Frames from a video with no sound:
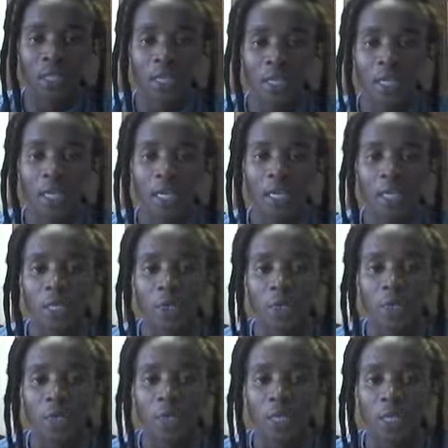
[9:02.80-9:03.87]
there
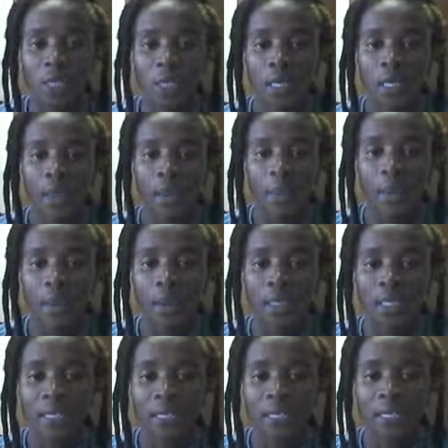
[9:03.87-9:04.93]
as well,
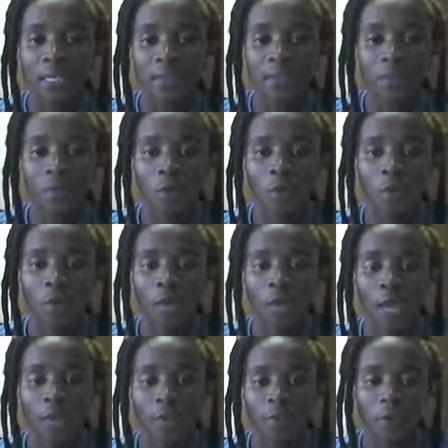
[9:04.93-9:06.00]
but, therefore,
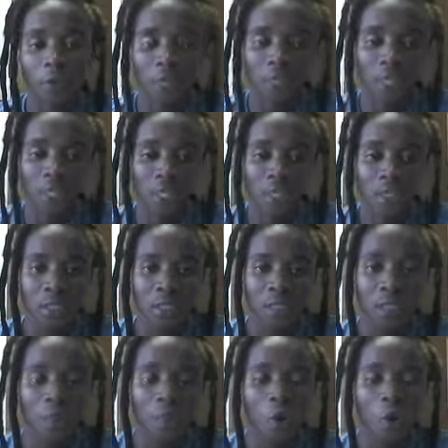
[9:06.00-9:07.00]
and for instance,